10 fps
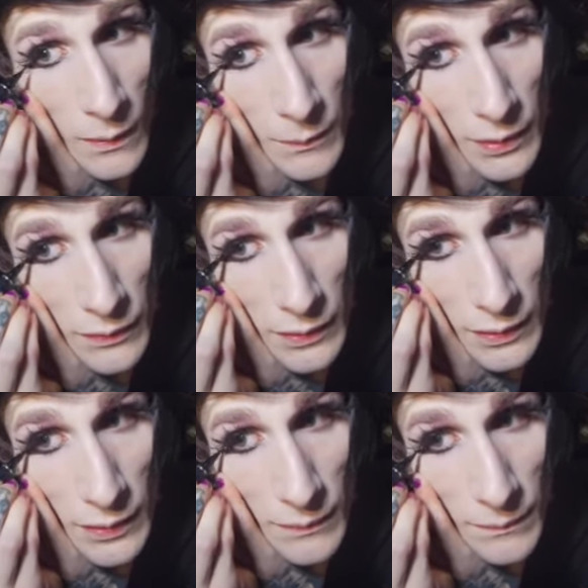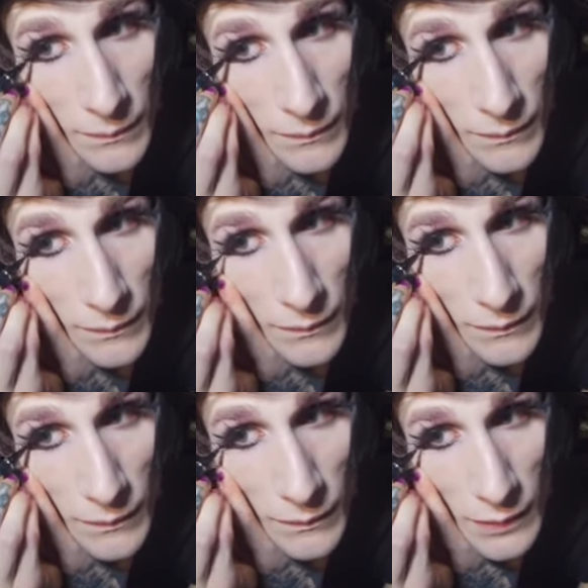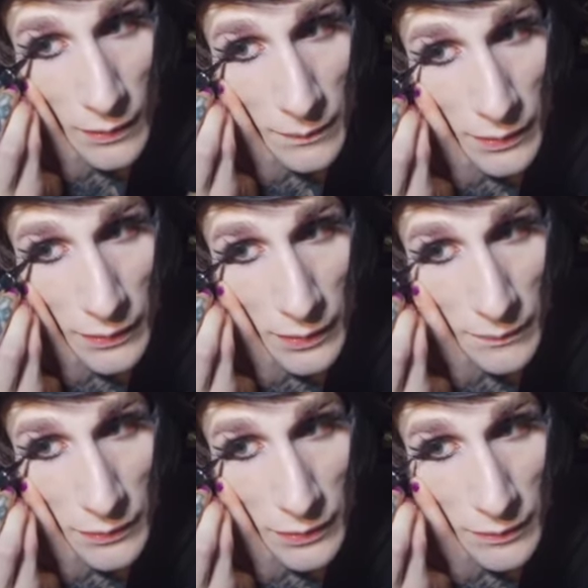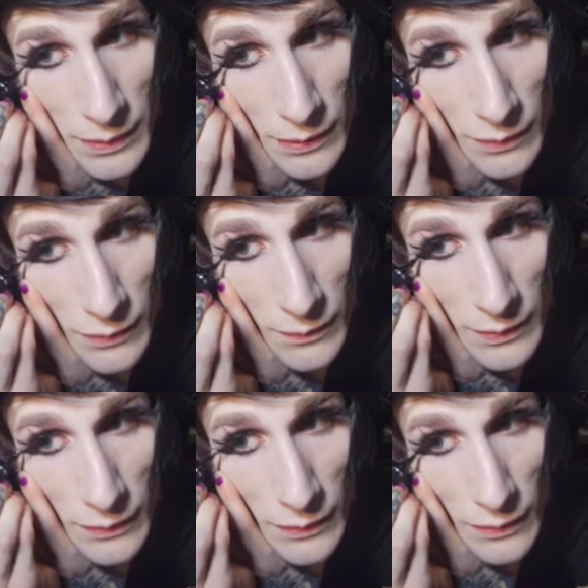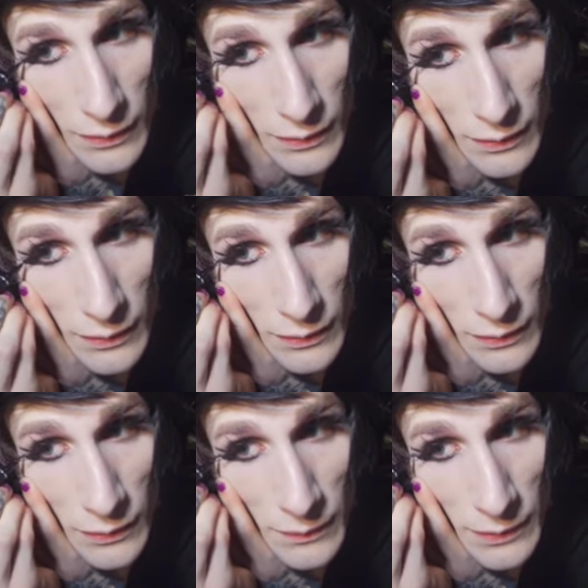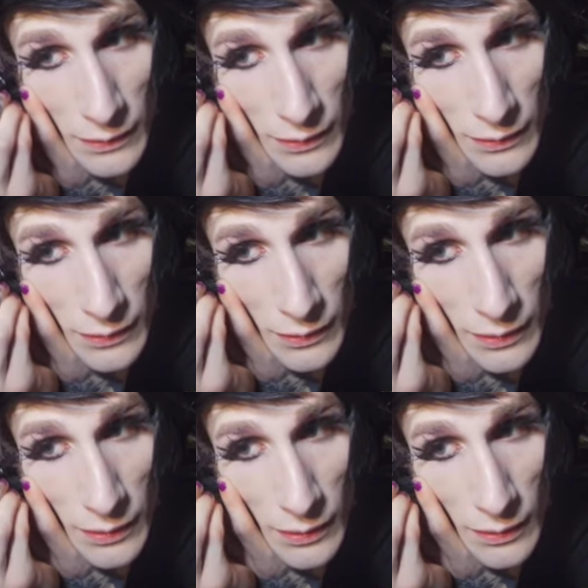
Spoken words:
I'm building it up. I'll build it up to be a little bit longer.